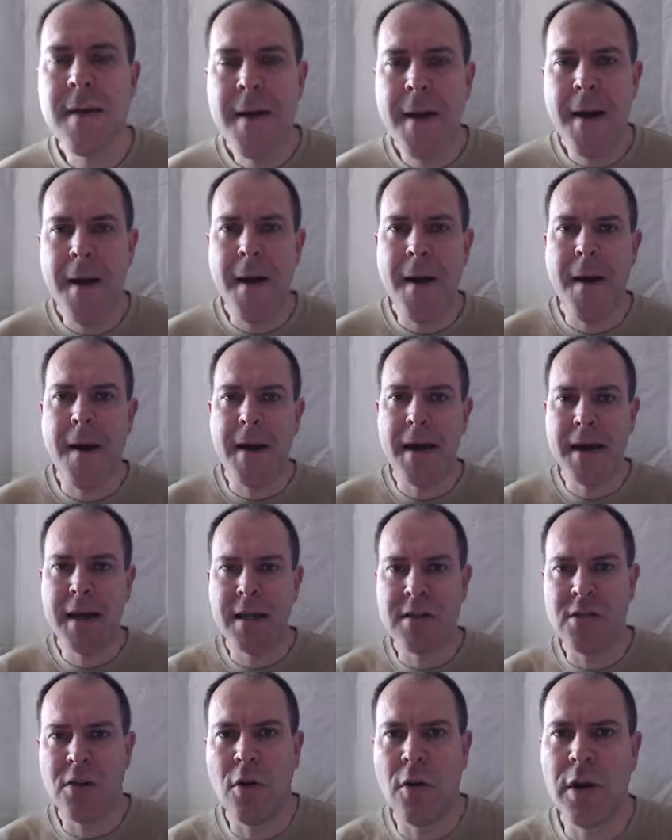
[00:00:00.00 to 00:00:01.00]
and
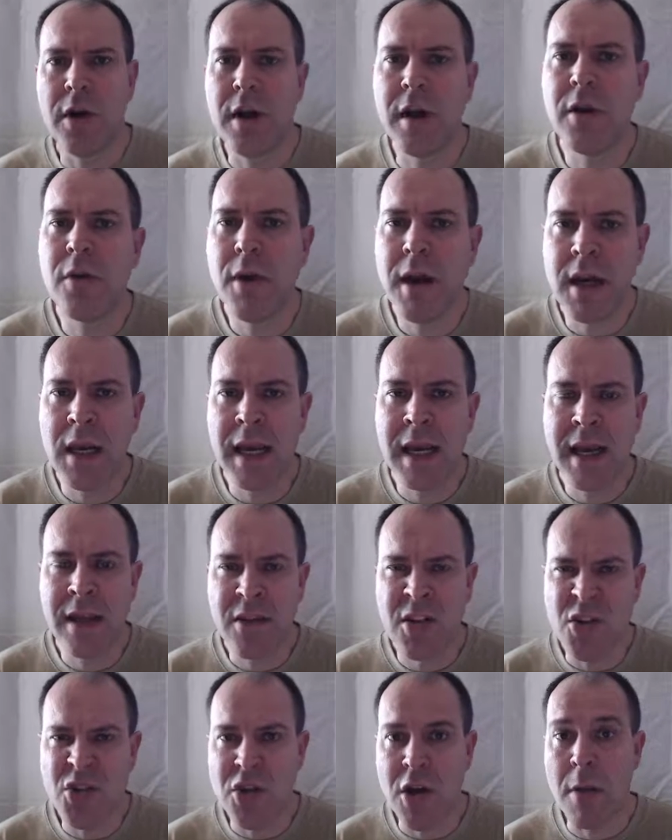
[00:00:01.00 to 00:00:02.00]
his lawyer quickly had
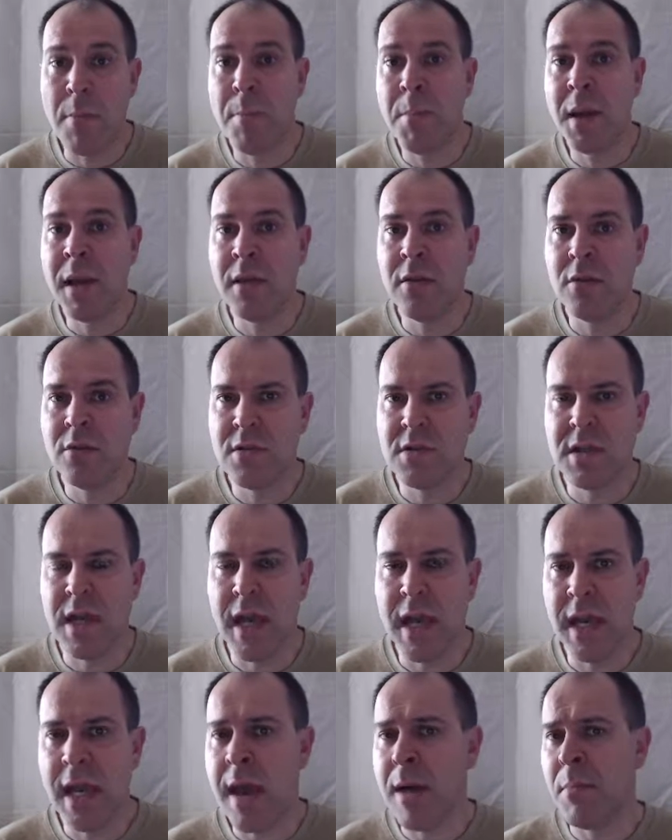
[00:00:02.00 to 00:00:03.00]
to jump in to
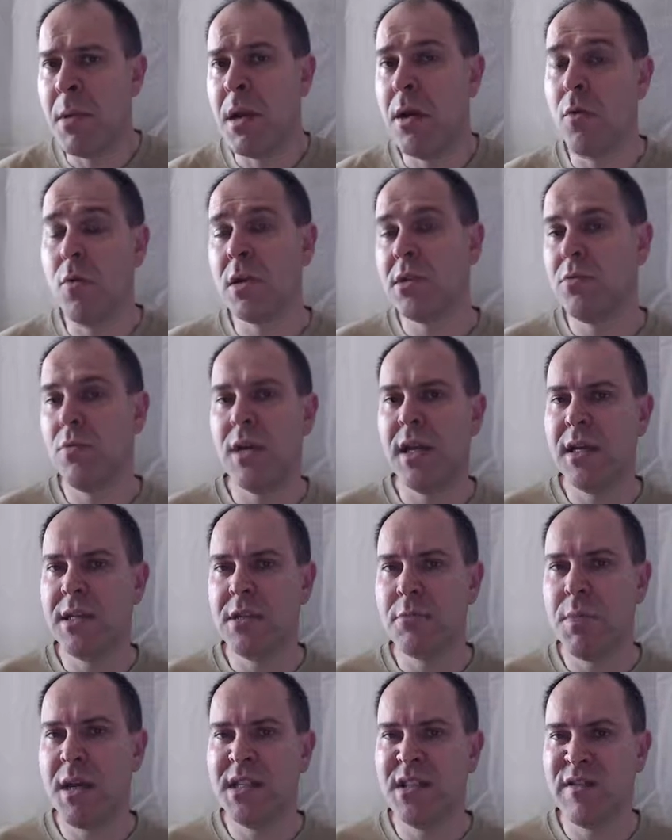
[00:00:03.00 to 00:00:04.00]
say, yeah, but it was within
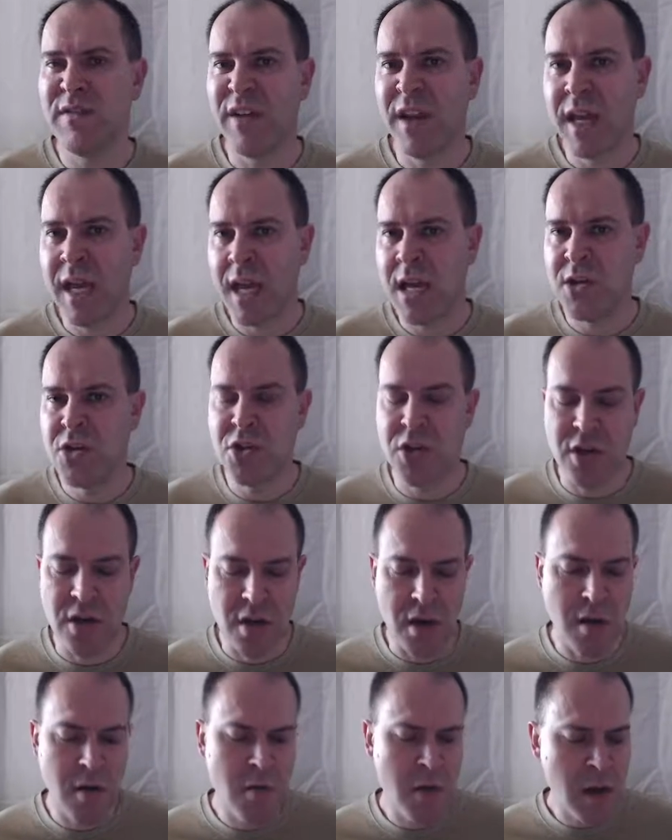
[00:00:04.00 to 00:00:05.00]
specification.
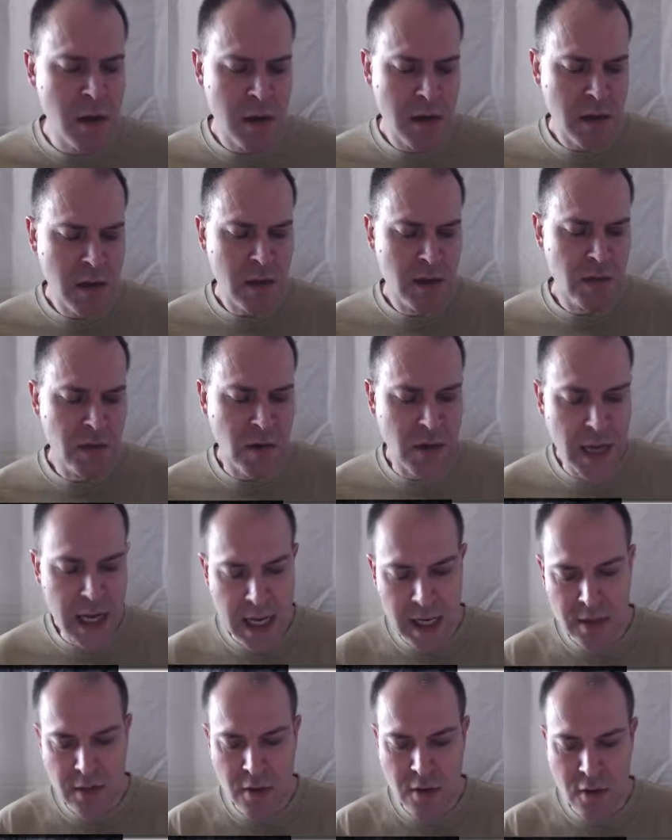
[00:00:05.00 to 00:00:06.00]
No, so they
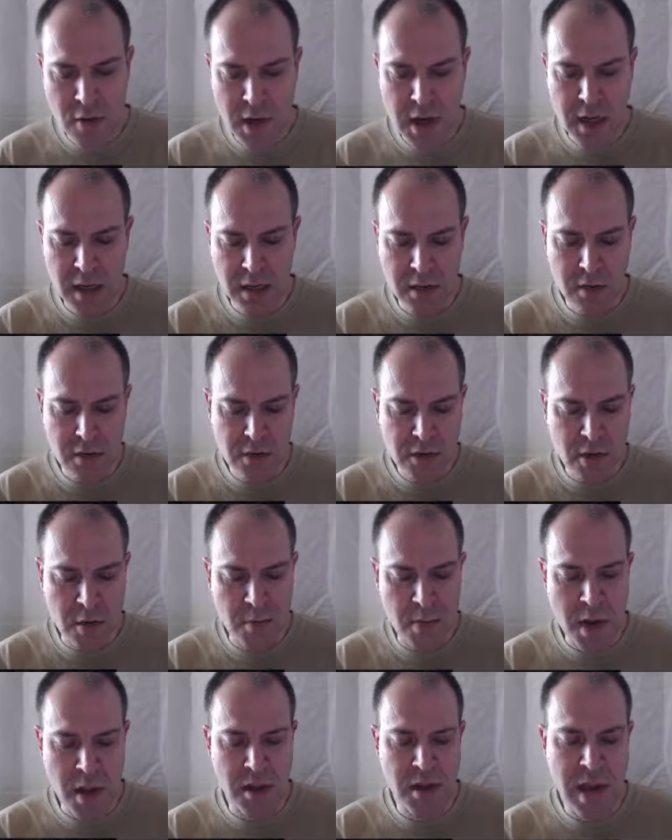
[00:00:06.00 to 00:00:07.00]
had to quickly do
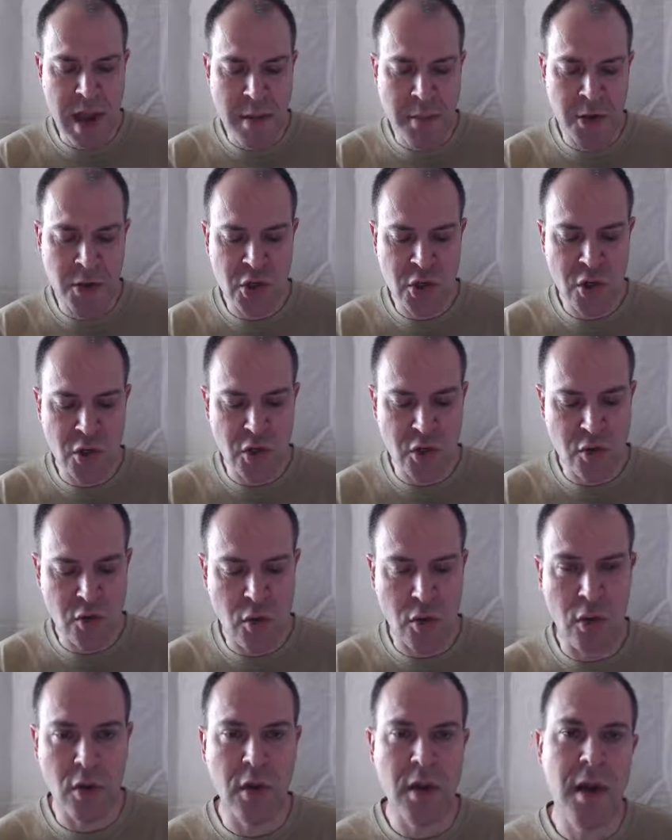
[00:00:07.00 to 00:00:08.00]
some damage
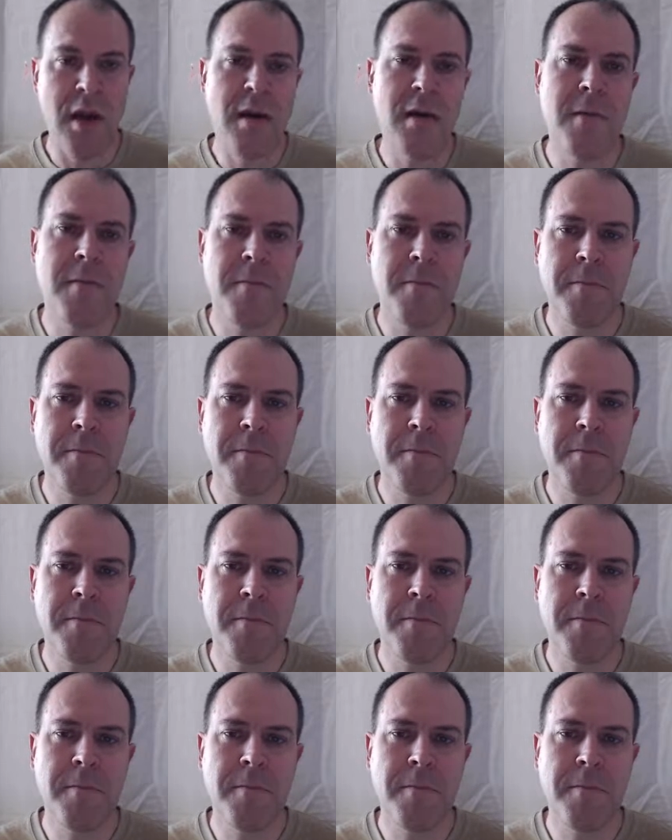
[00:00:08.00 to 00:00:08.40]
control there.